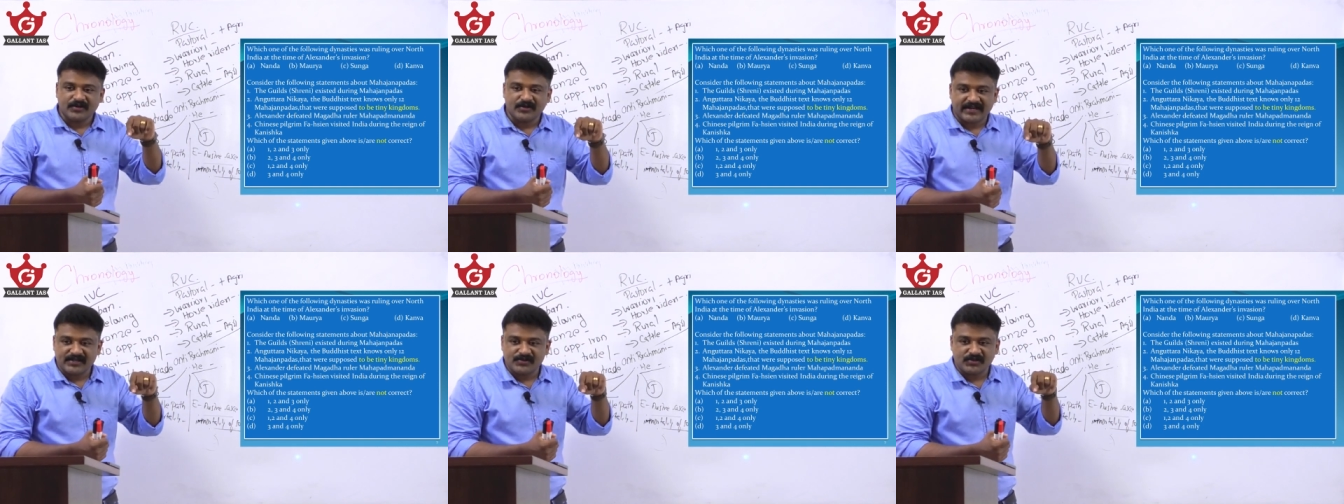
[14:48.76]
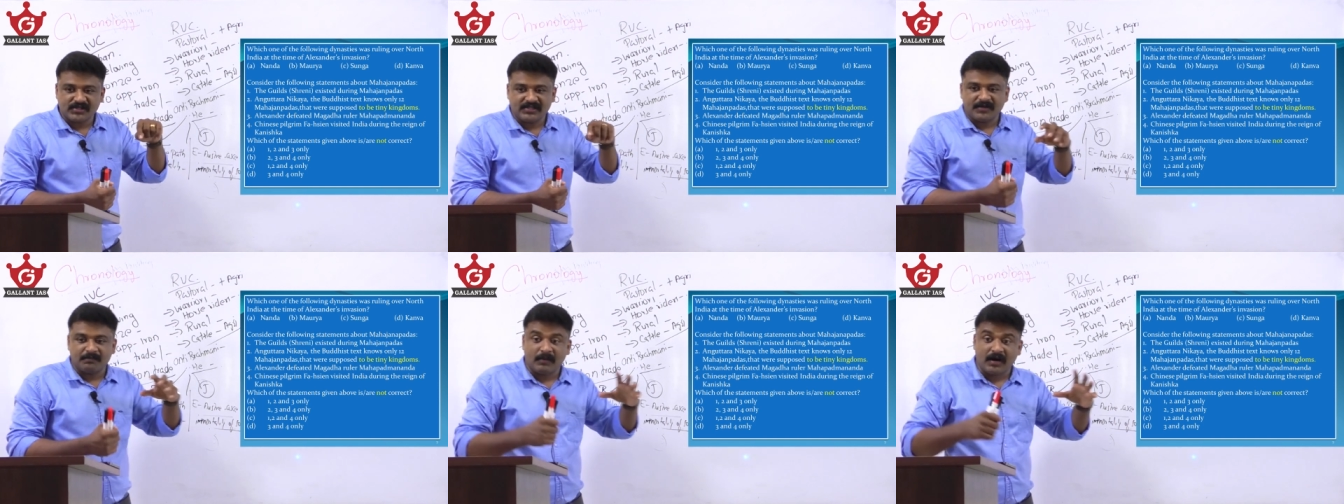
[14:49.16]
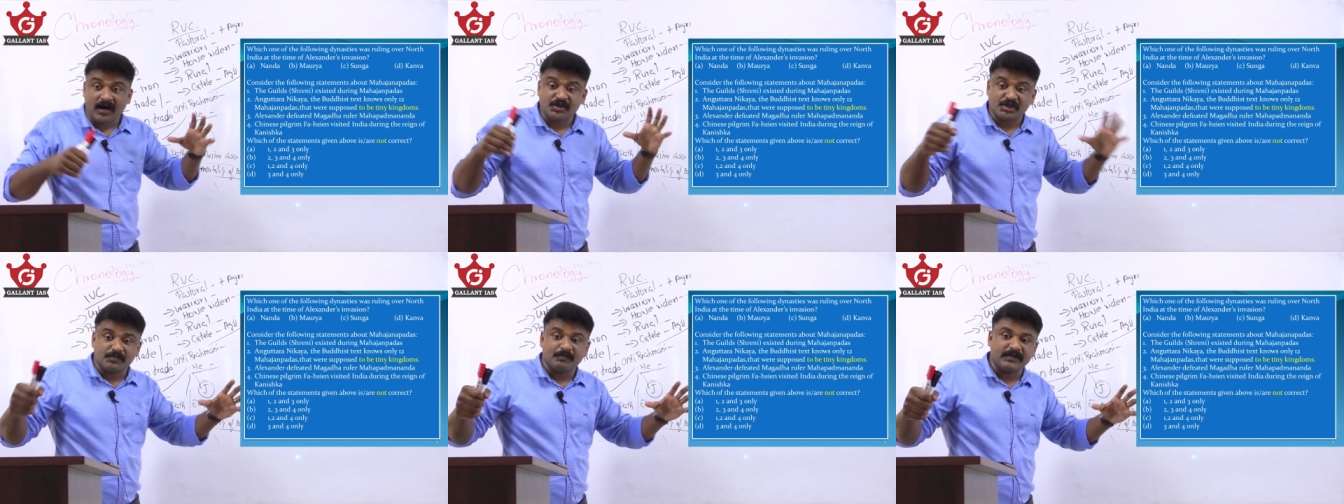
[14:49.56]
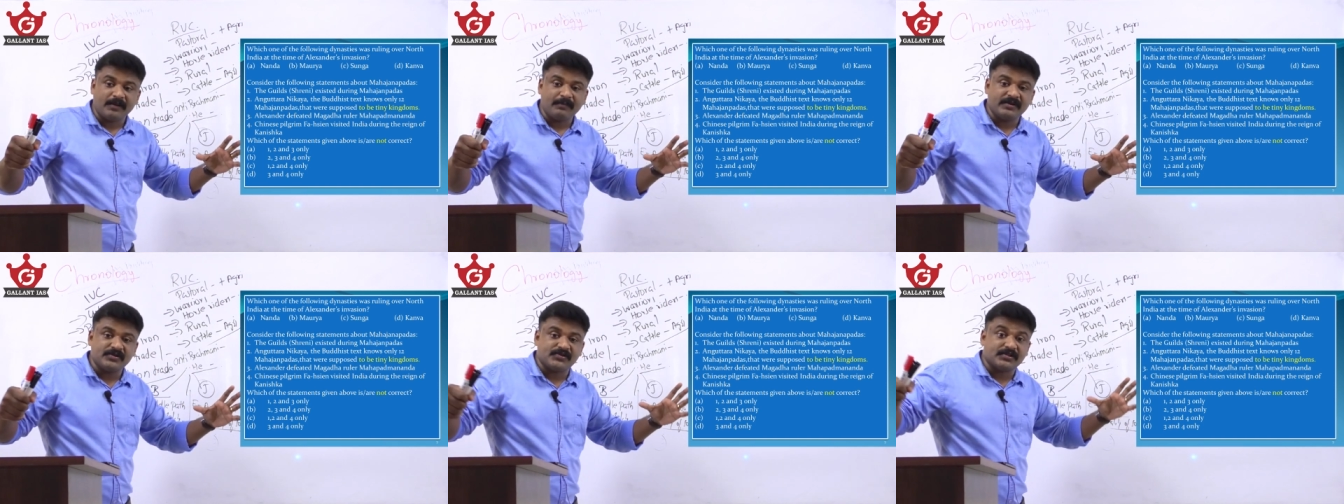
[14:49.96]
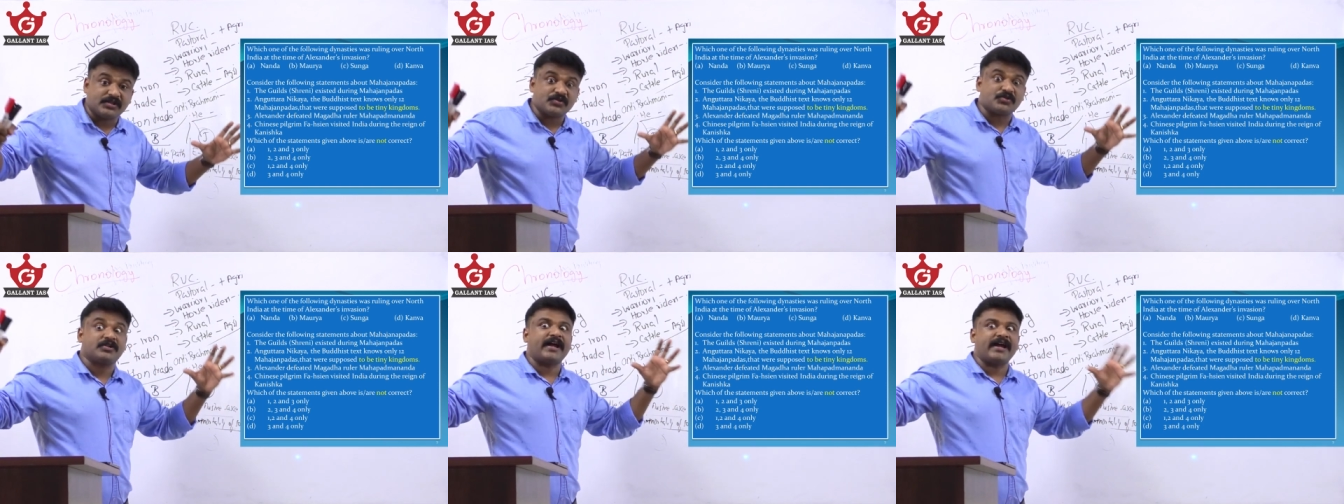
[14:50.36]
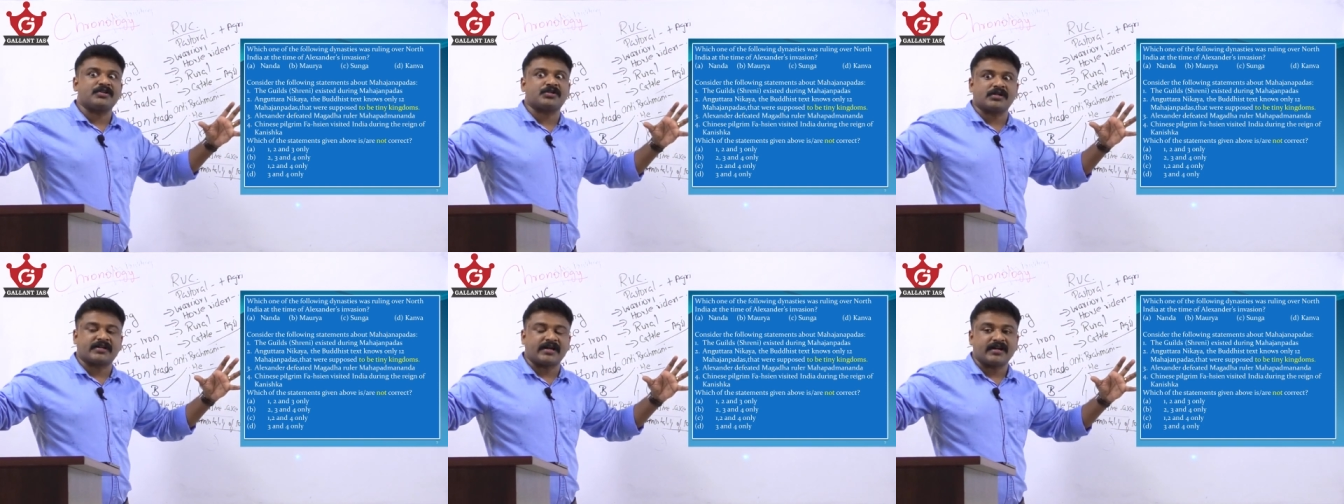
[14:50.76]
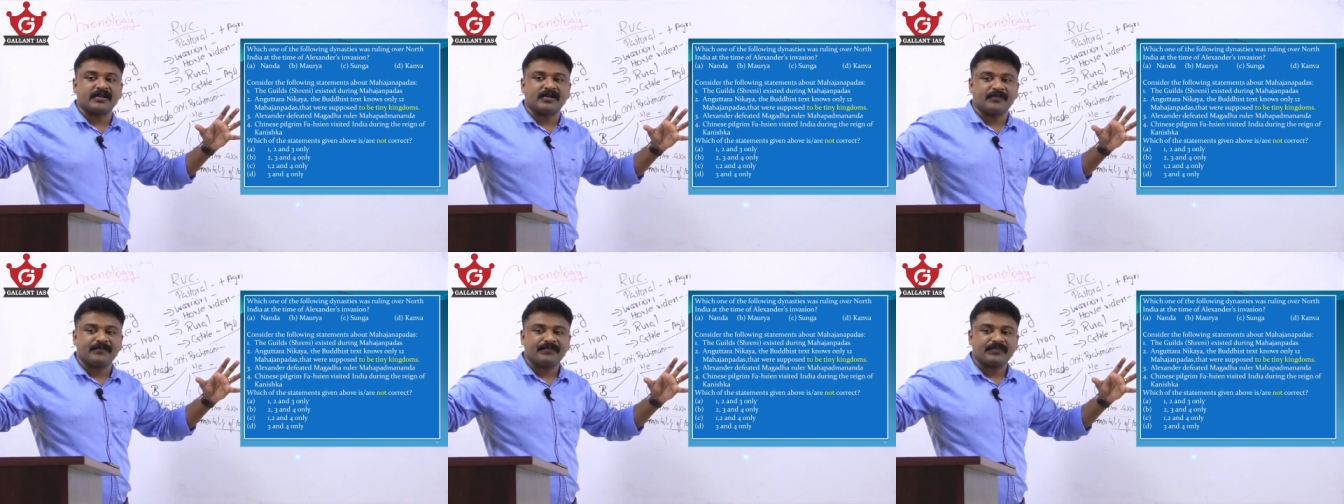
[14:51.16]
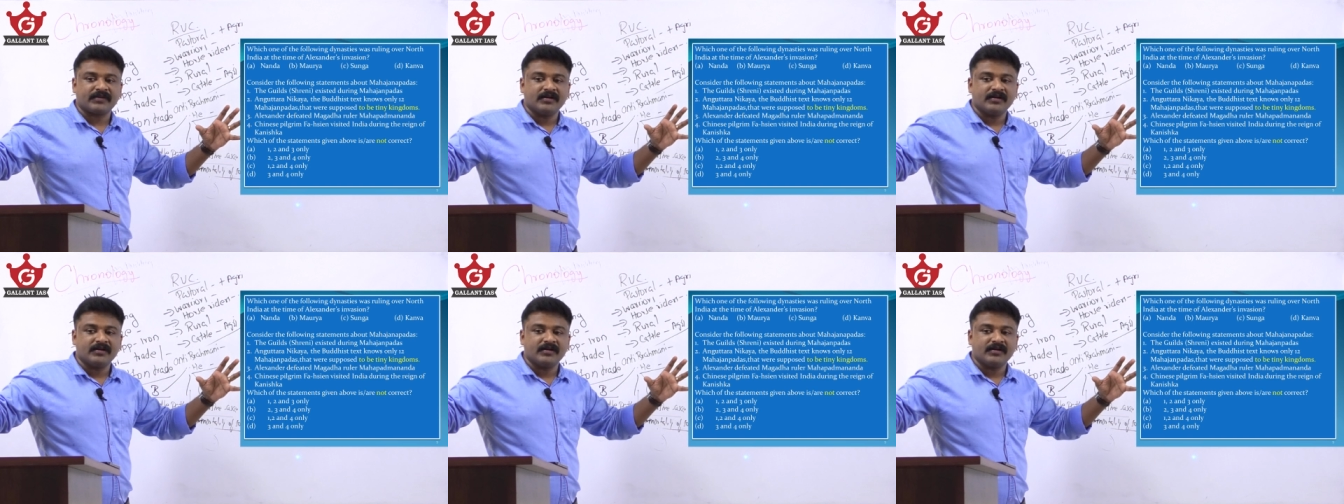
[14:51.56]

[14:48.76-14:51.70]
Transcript: You can see that Mahajanpada means it is greater kingdom.